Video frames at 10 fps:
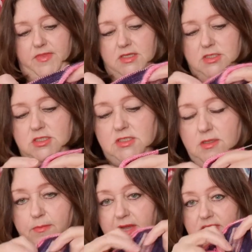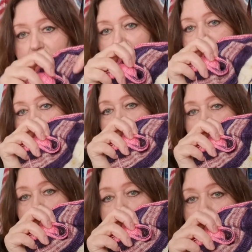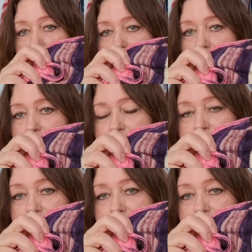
This is the pattern from Jude Harper.